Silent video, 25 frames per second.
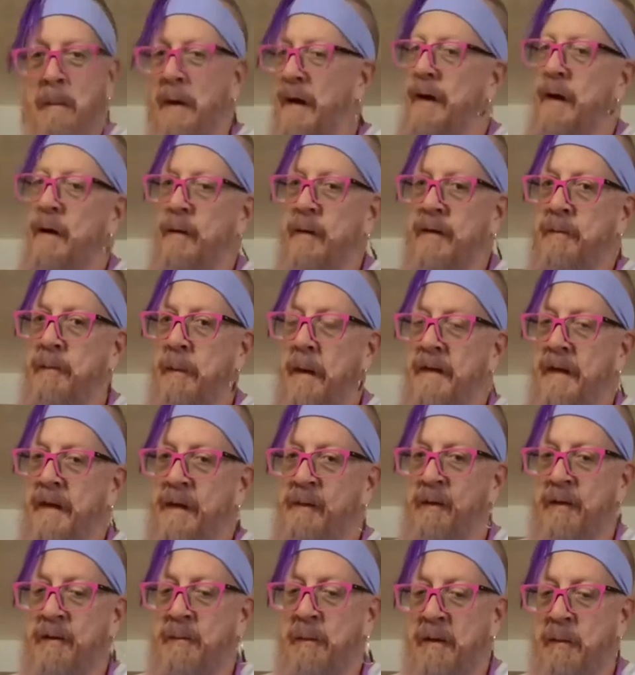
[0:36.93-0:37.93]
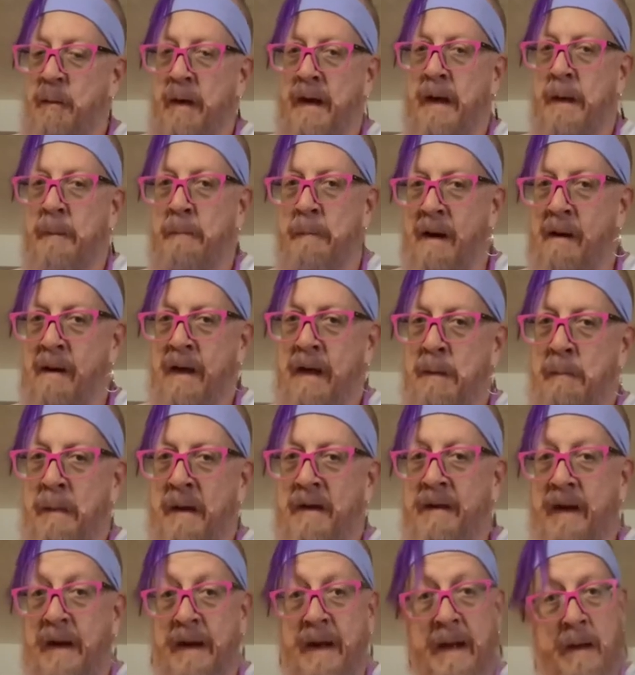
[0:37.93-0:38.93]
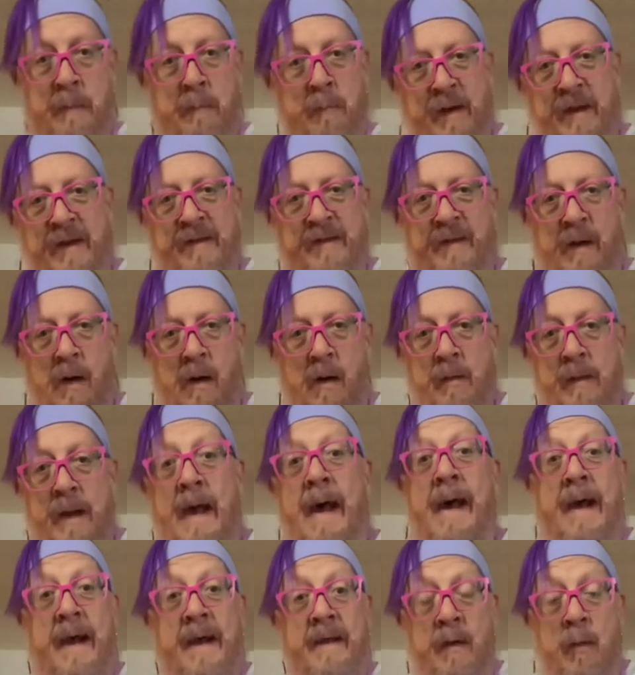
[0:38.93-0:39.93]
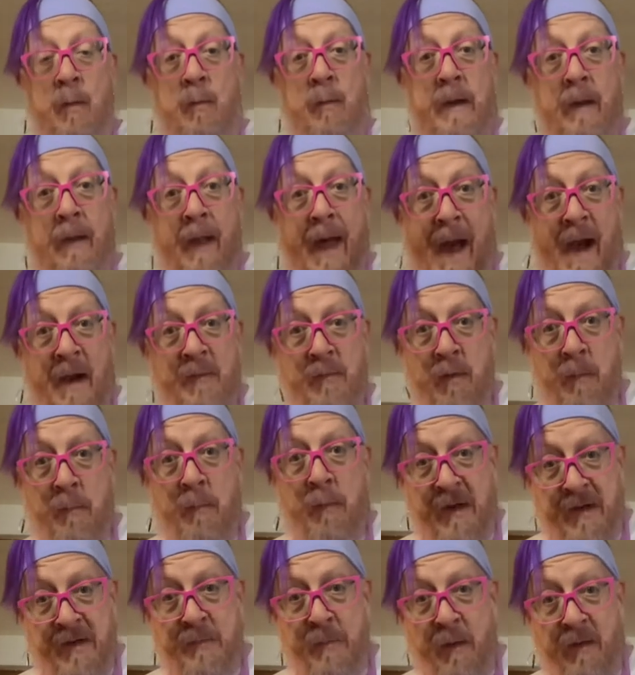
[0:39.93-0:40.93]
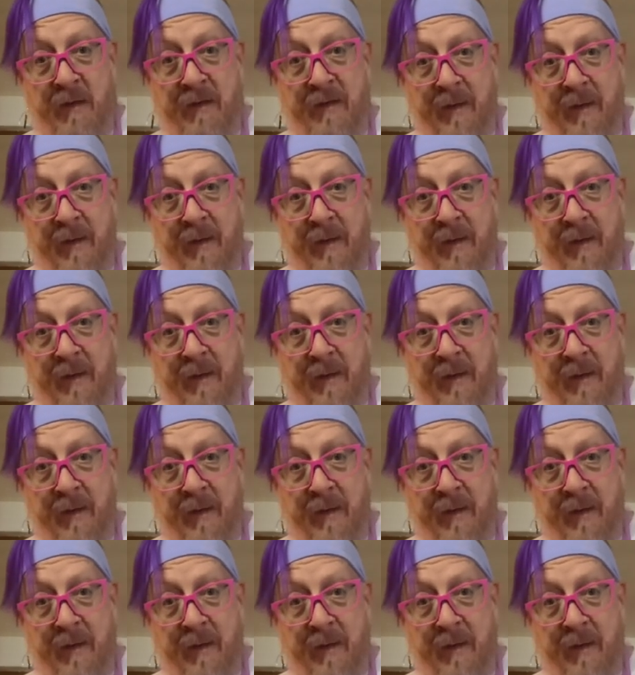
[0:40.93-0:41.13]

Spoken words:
here to explain the difference between an American biscuit and a British scone is a real, actual British person.